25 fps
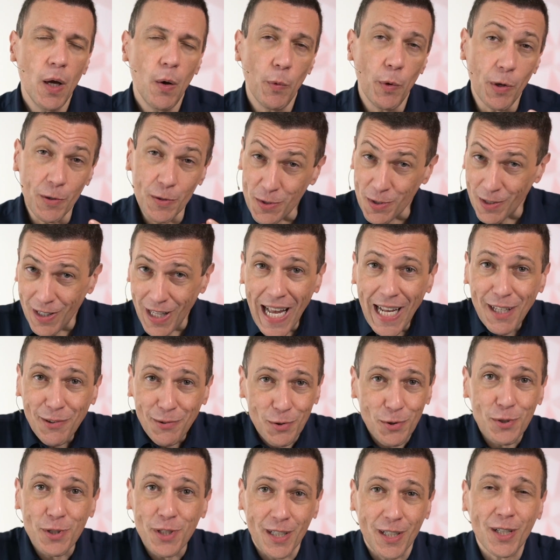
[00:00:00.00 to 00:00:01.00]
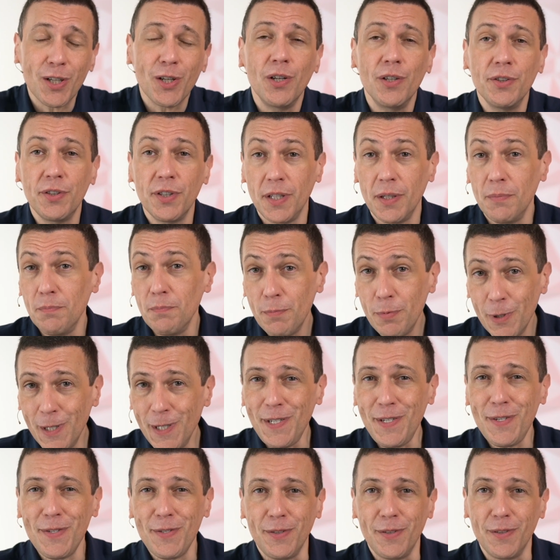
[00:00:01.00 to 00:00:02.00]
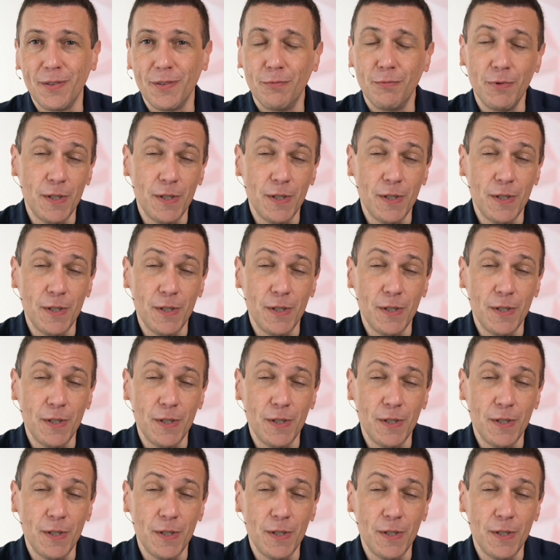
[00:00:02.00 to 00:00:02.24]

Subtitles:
We also like to share content in person.